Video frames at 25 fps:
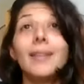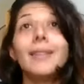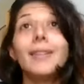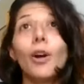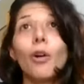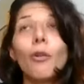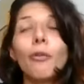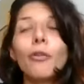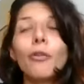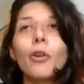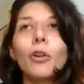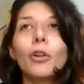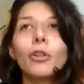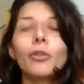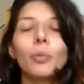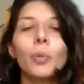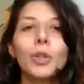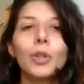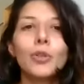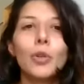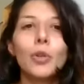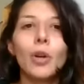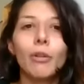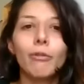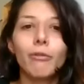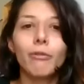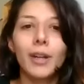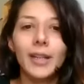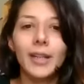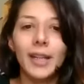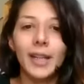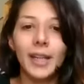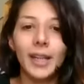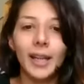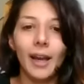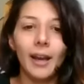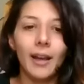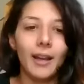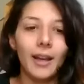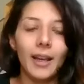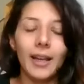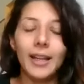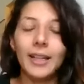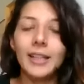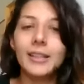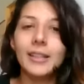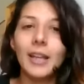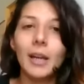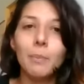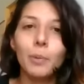of course, when you are running
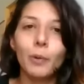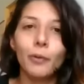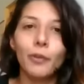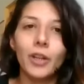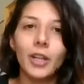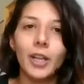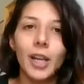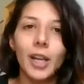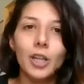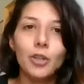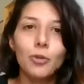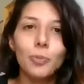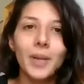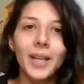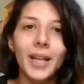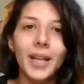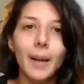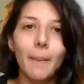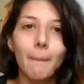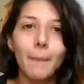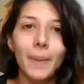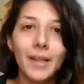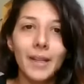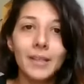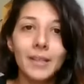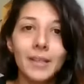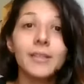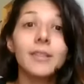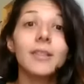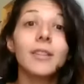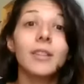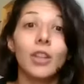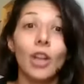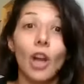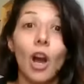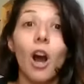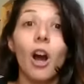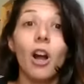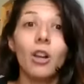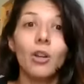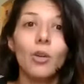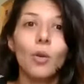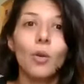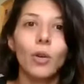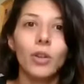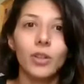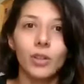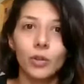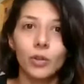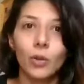any type of engagement campaigns, the
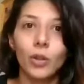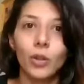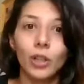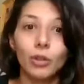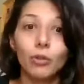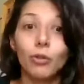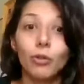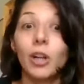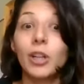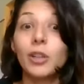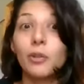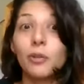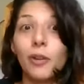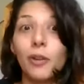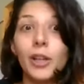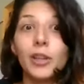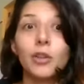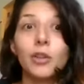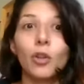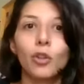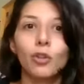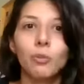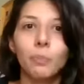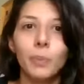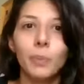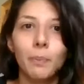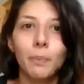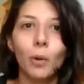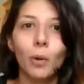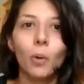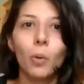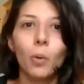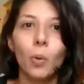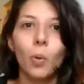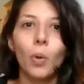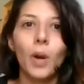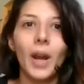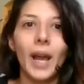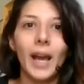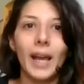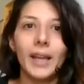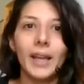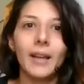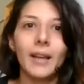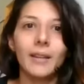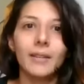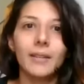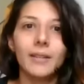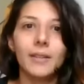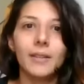algo is going to try to find those people who
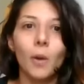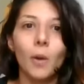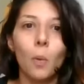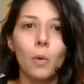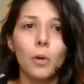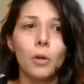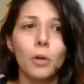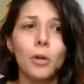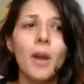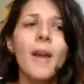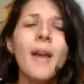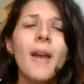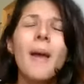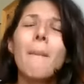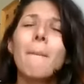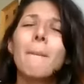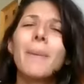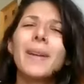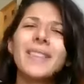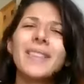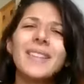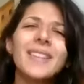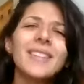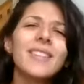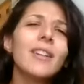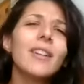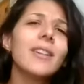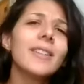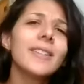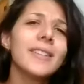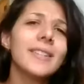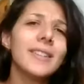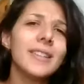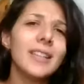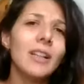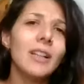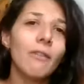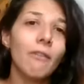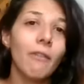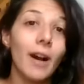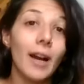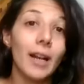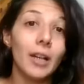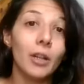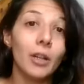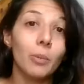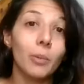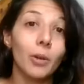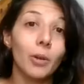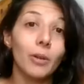like and so on. But these are still
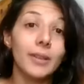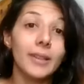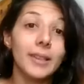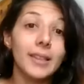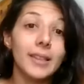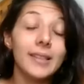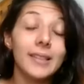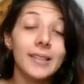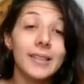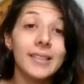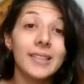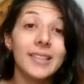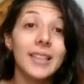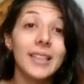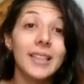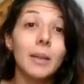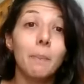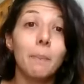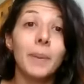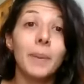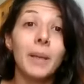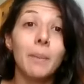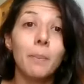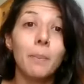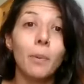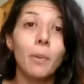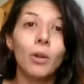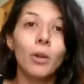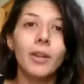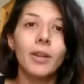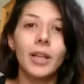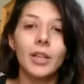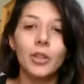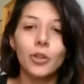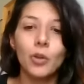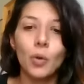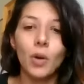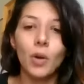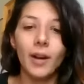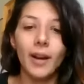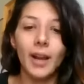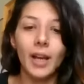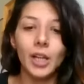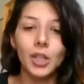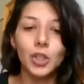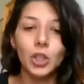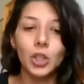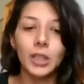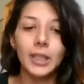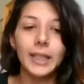valuable. These are still people that you can
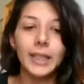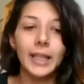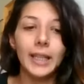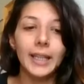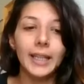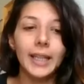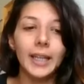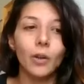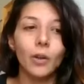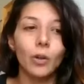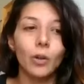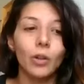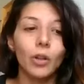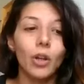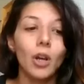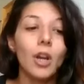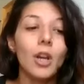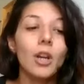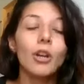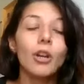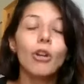actually later on